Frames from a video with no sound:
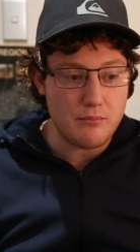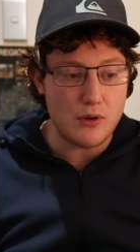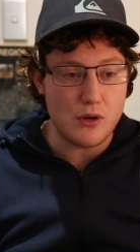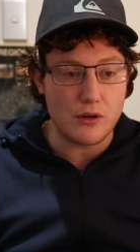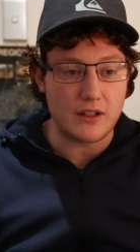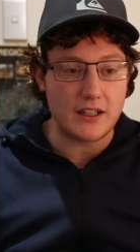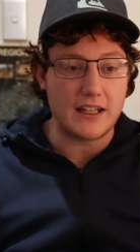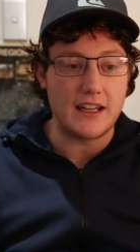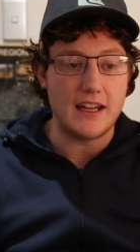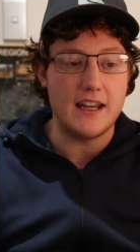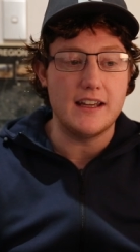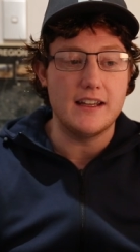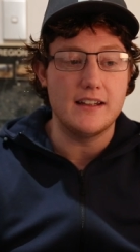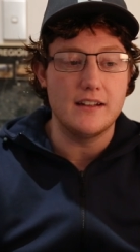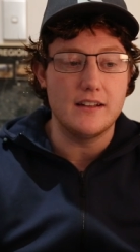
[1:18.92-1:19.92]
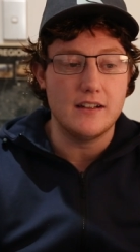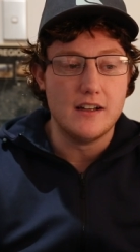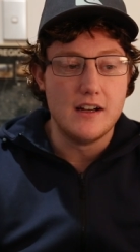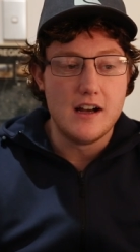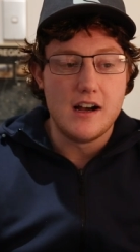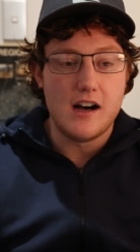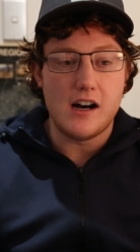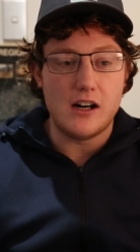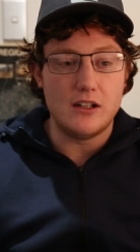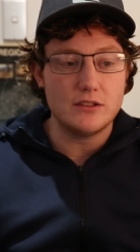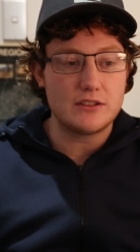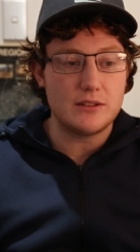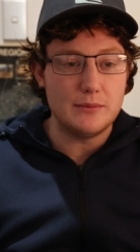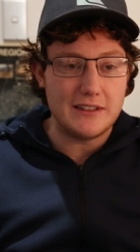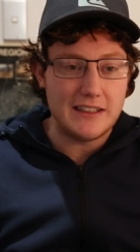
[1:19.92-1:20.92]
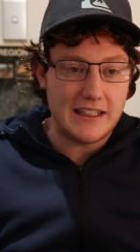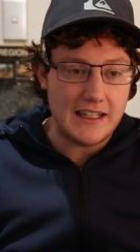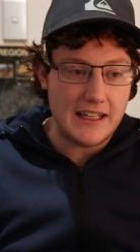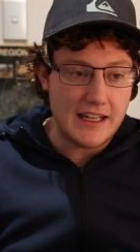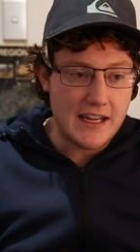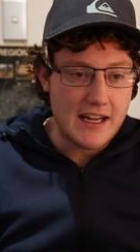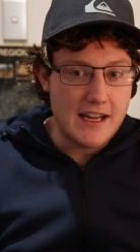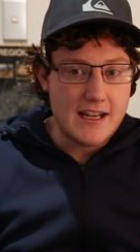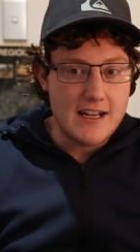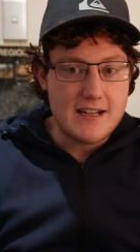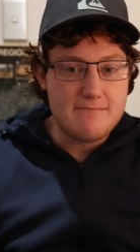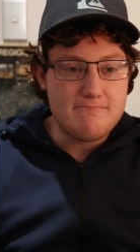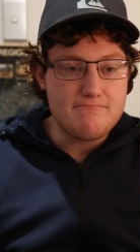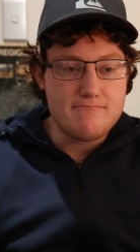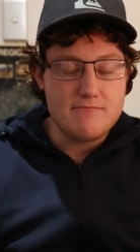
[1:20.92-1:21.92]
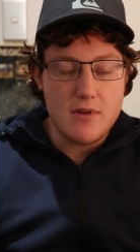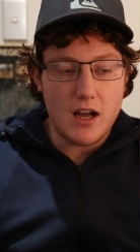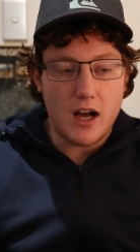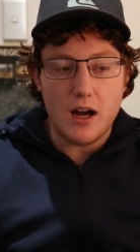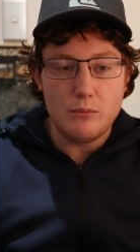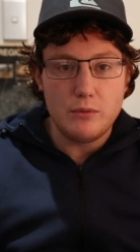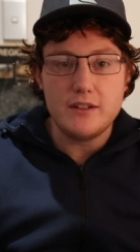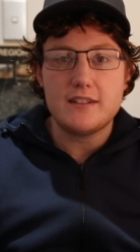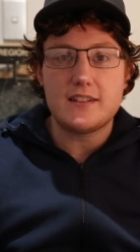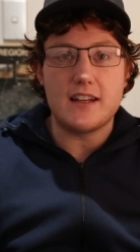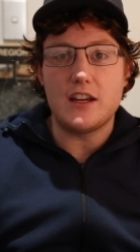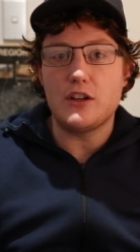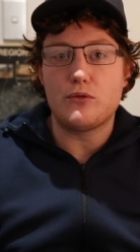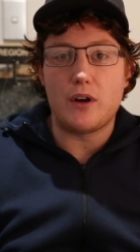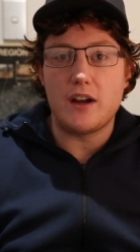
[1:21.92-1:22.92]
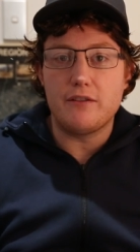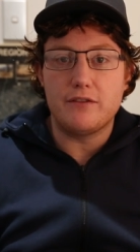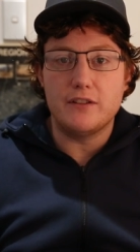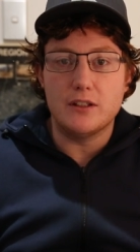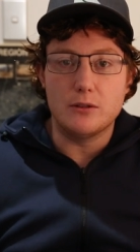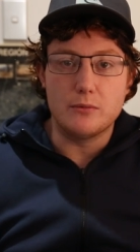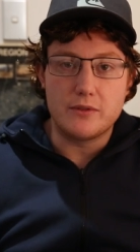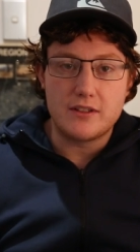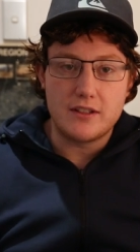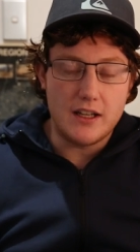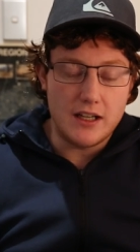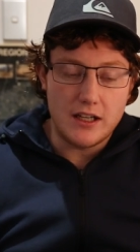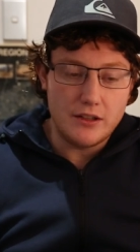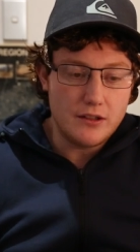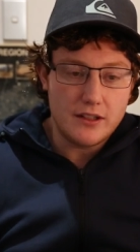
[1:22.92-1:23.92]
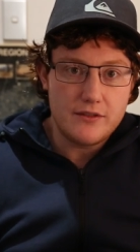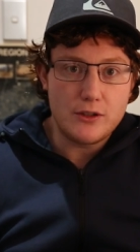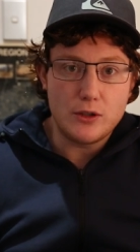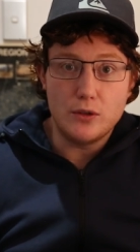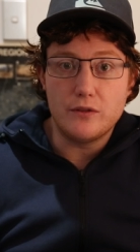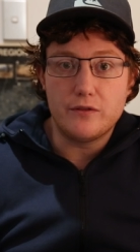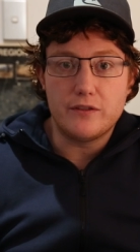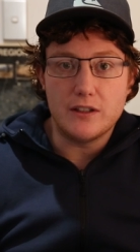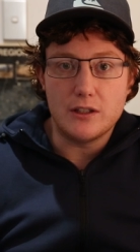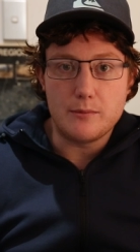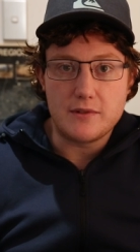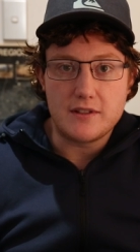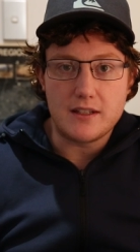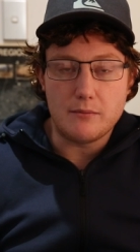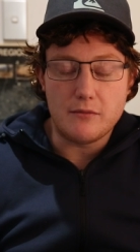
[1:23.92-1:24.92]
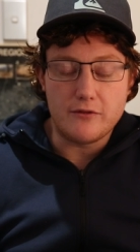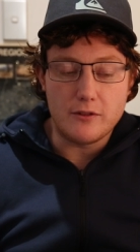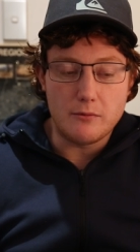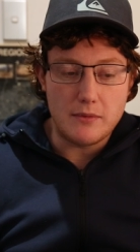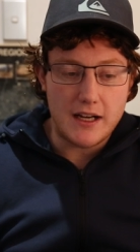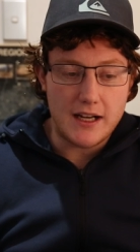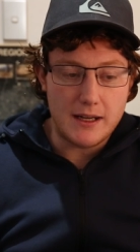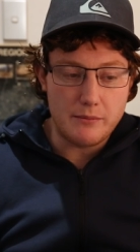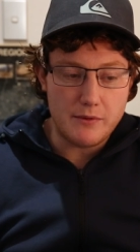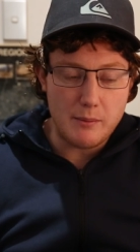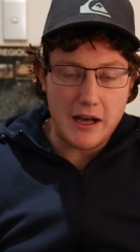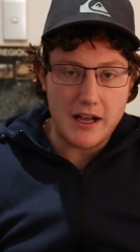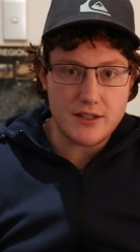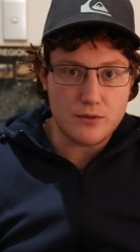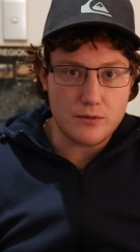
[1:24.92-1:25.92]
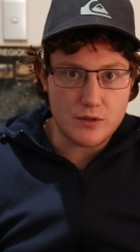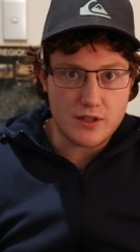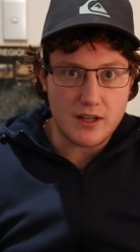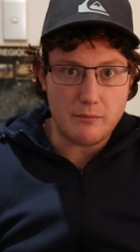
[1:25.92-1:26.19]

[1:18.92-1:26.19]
boring, and ultimately I wouldn't say great films, uh, not even good films, some of them. Um, the Master is